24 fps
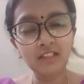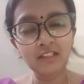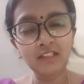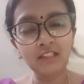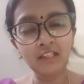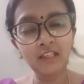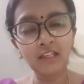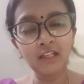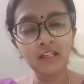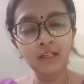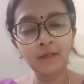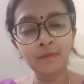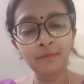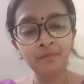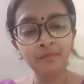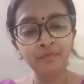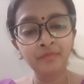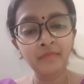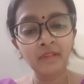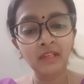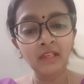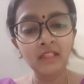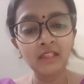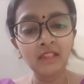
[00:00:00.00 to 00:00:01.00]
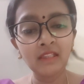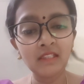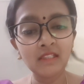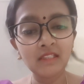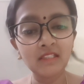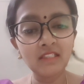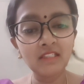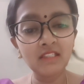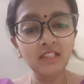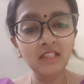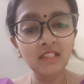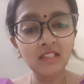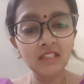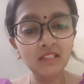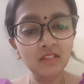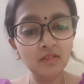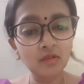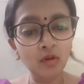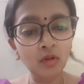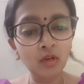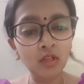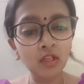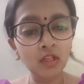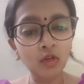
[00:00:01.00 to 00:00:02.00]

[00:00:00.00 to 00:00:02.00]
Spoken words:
here, the genes or the